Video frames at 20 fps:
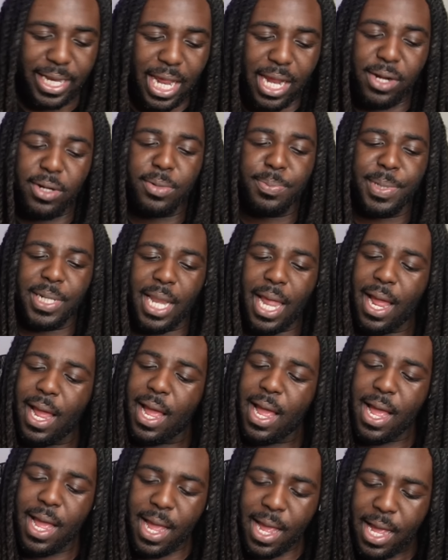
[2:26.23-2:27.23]
They gonna be like,
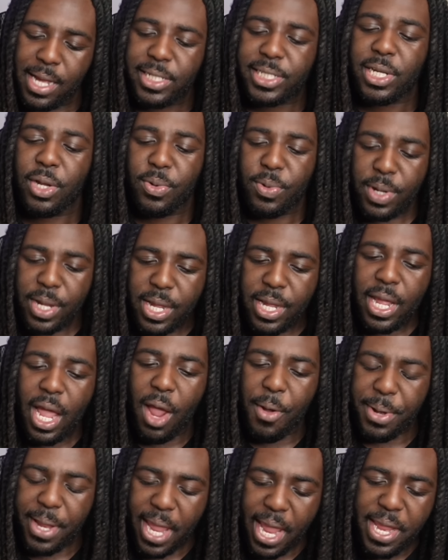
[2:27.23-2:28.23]
uh huh. So
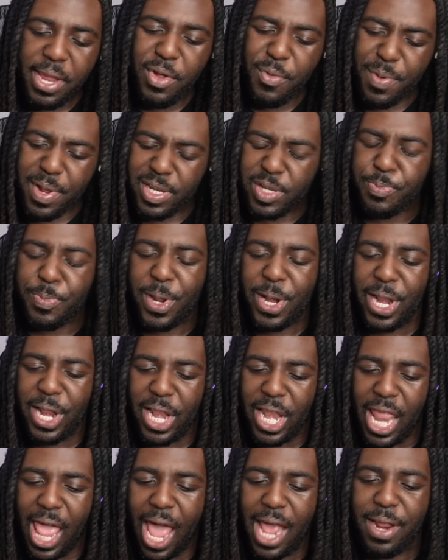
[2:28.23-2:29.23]
okay, you've been spending a
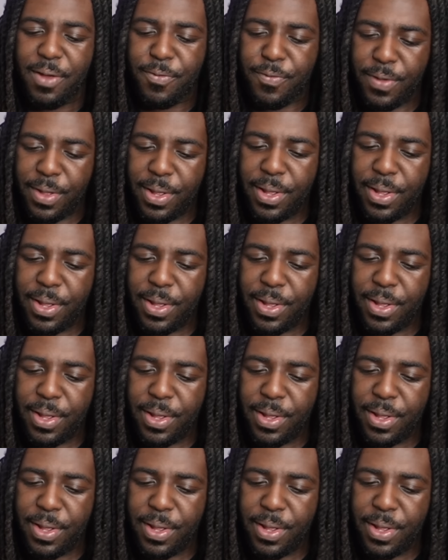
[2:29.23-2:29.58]
lot of